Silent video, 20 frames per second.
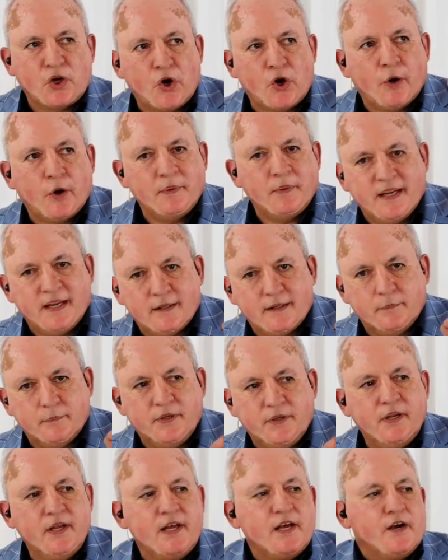to a common
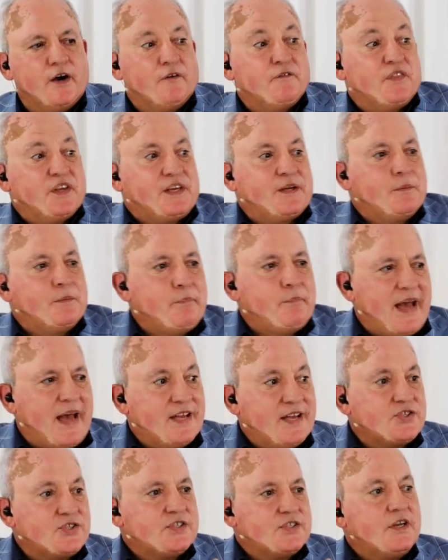element of the
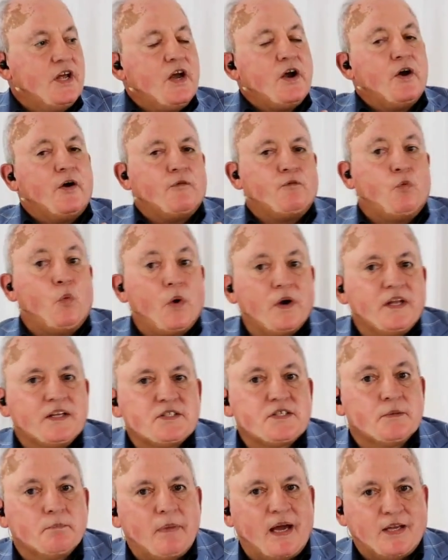compassion of
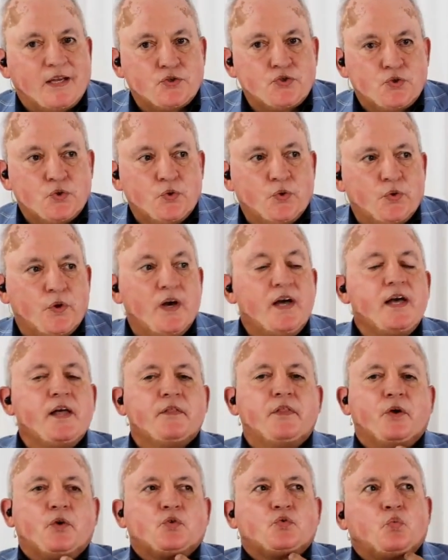wanting to make sure
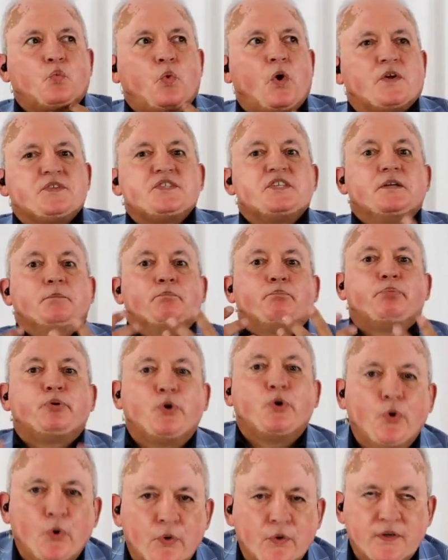that what's
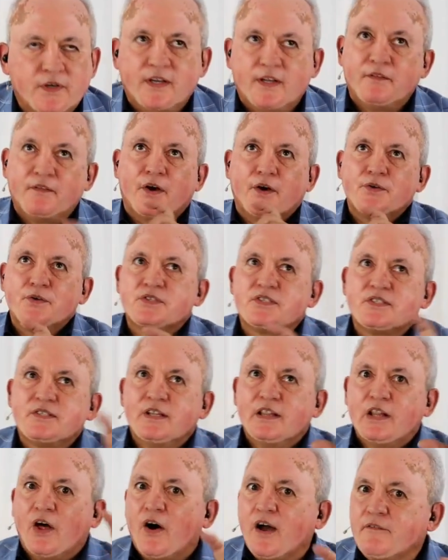important in
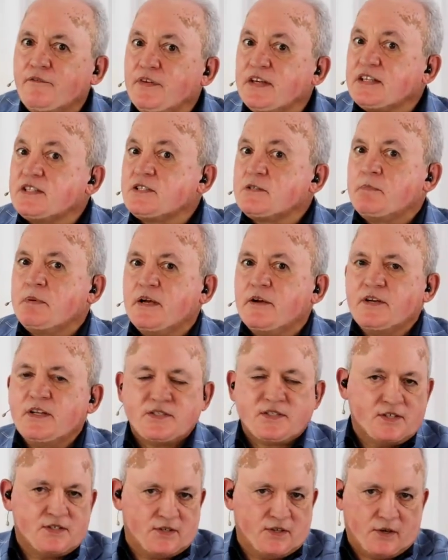those life
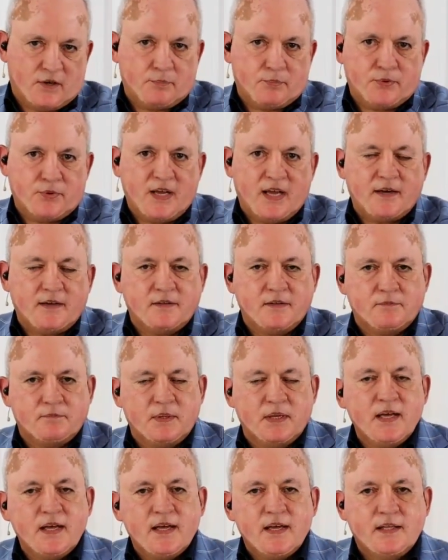experiences that I put out in
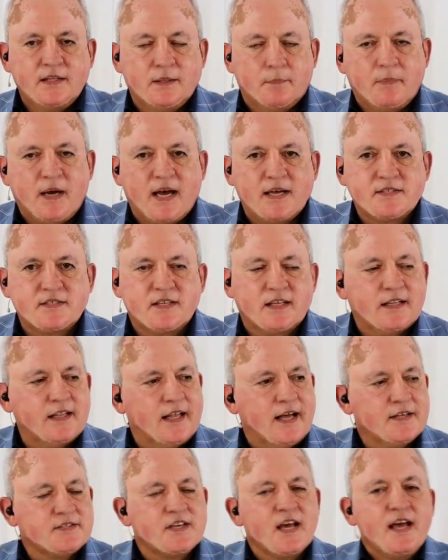the in the
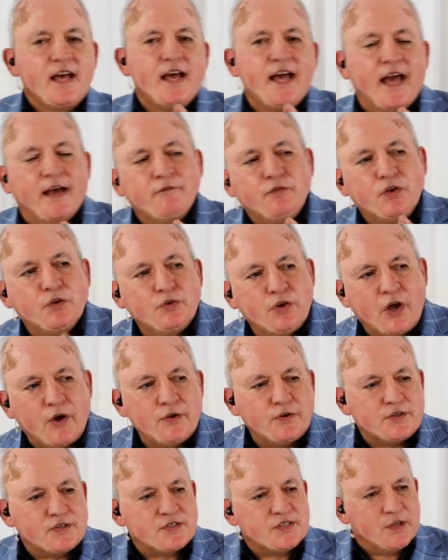masterclass, have you
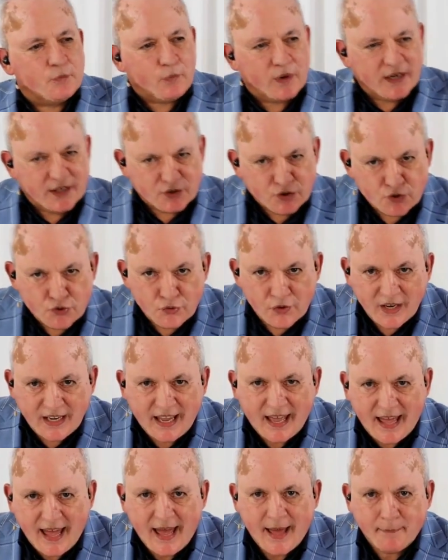noticed that when a
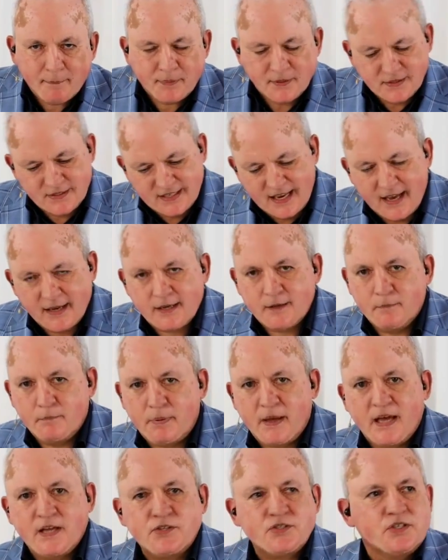trigger happens, our
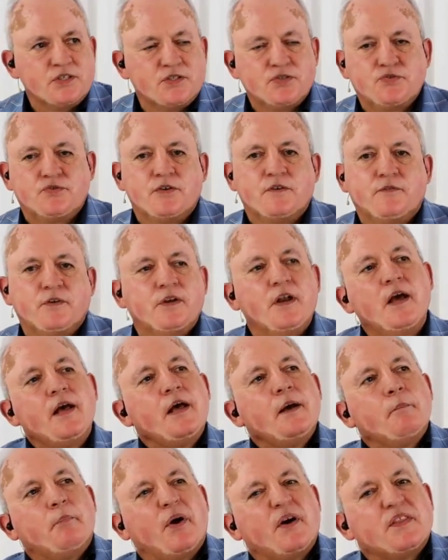compassion is driven
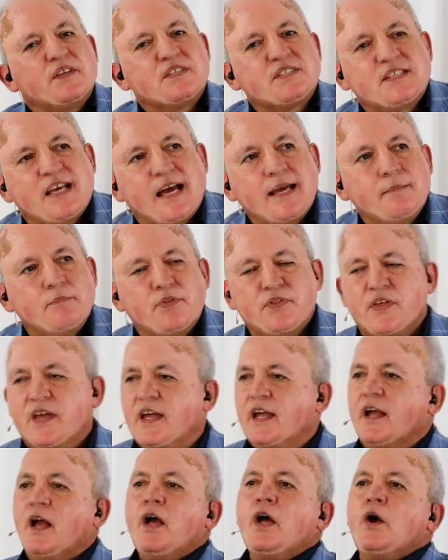by the same
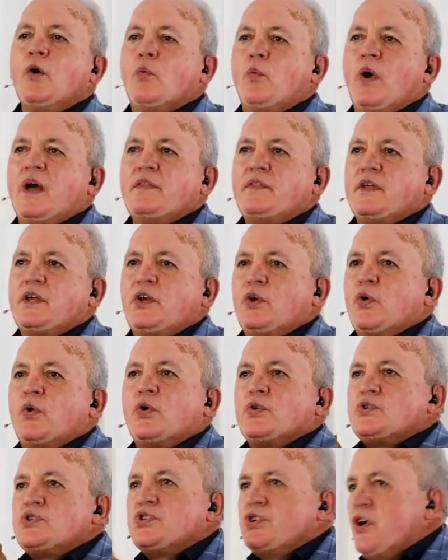thing, whether
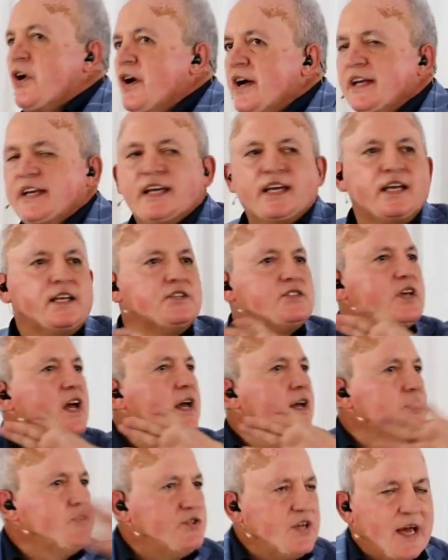you're
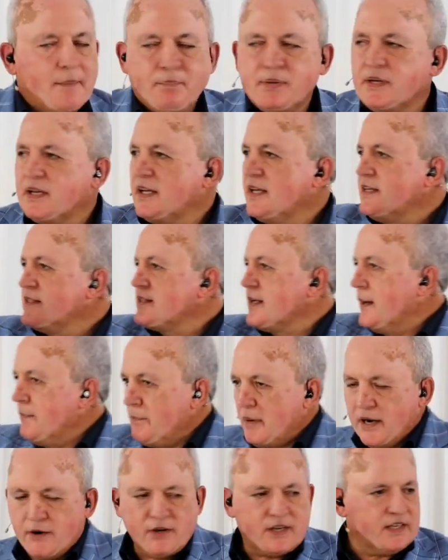Chinese, Japanese,
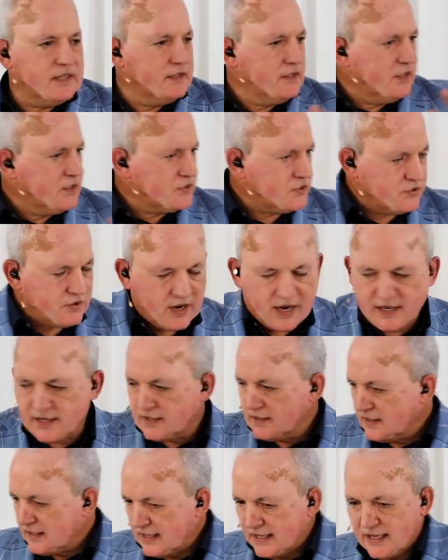American,
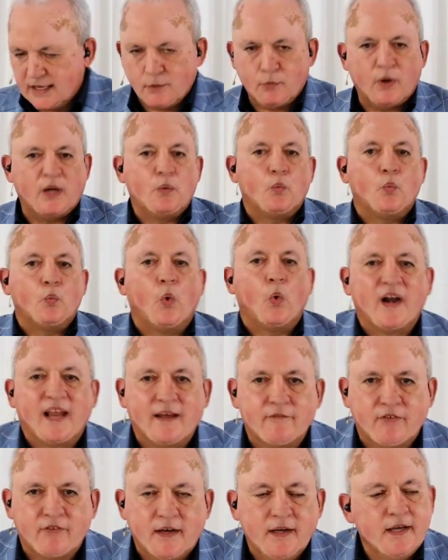Australian, Kiwi,
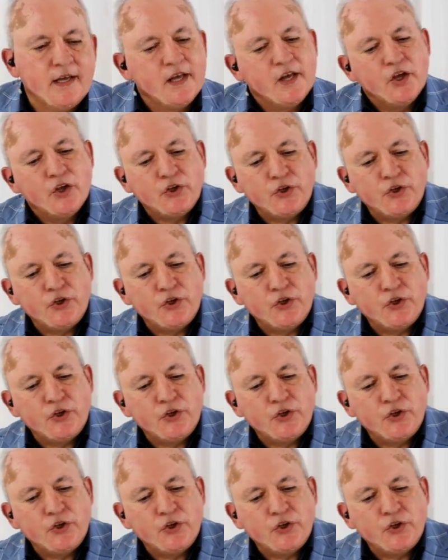whatever.